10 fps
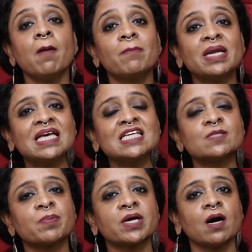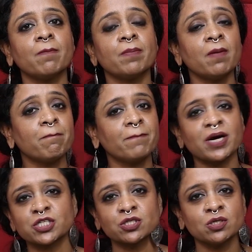Please pick up a
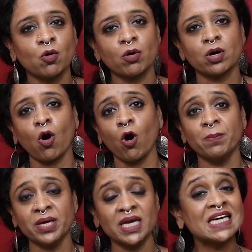passion or a hobby.